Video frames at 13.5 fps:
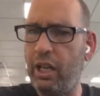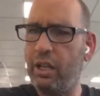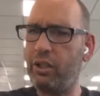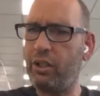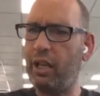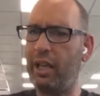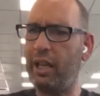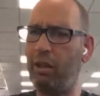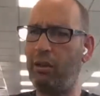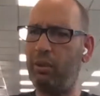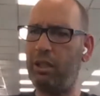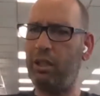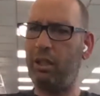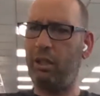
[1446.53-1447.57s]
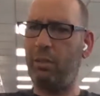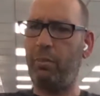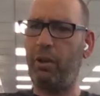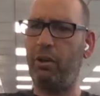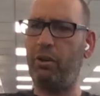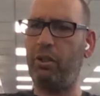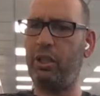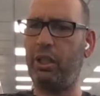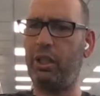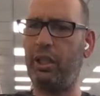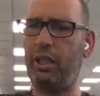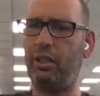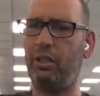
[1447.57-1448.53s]
So how is it the post
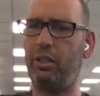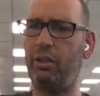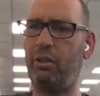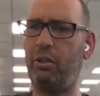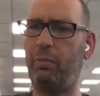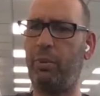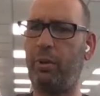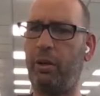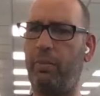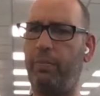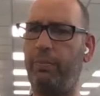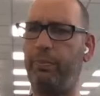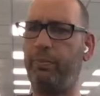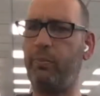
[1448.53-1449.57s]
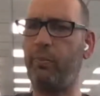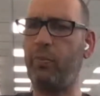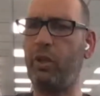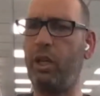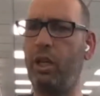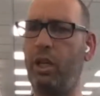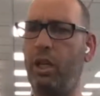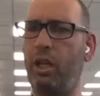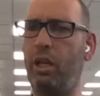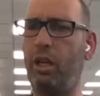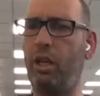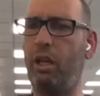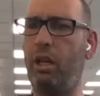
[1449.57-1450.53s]
selected to pop?
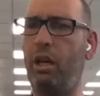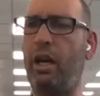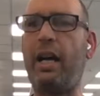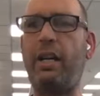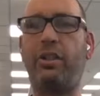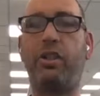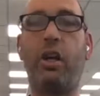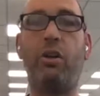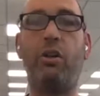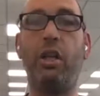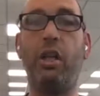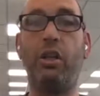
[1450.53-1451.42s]
The